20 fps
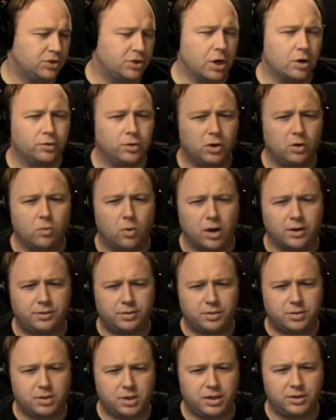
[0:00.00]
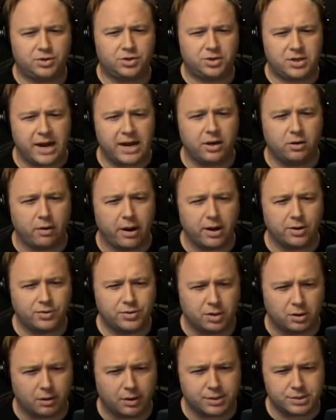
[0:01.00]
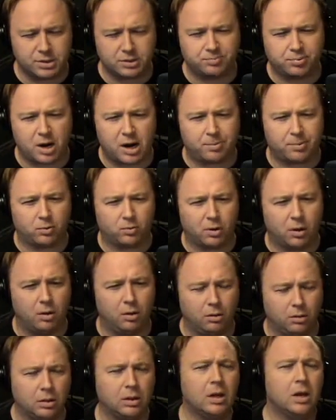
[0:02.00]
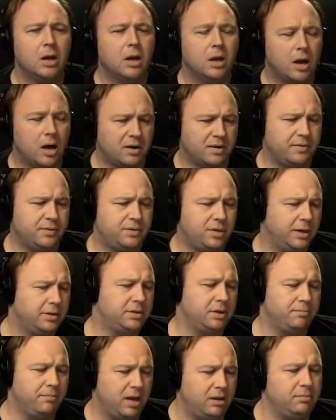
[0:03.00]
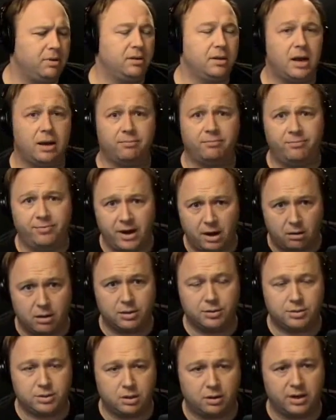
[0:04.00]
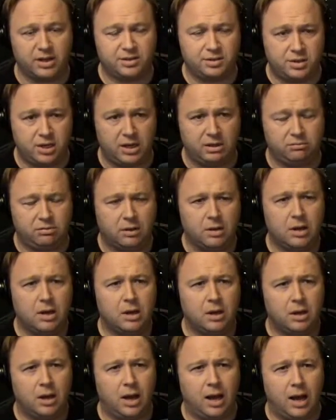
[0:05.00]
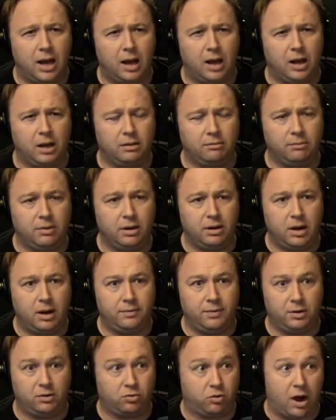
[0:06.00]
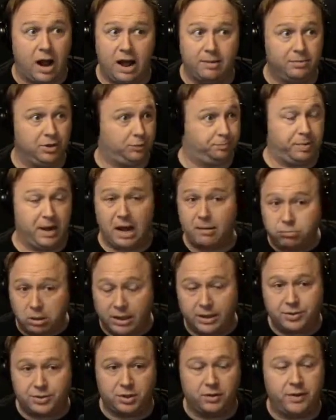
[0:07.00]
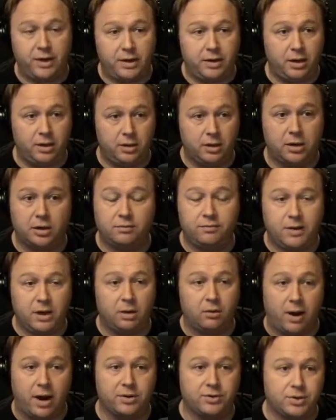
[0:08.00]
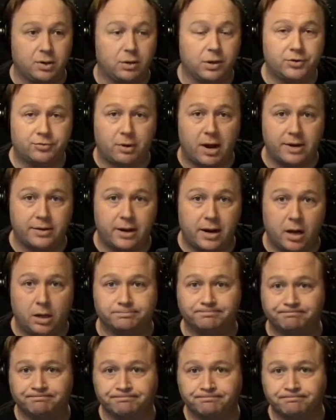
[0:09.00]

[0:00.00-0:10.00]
So you want to see state grand juries in the proper role under the 10th Amendment that have very serious teeth, and the crime is public, so they need to convene grand juries right now.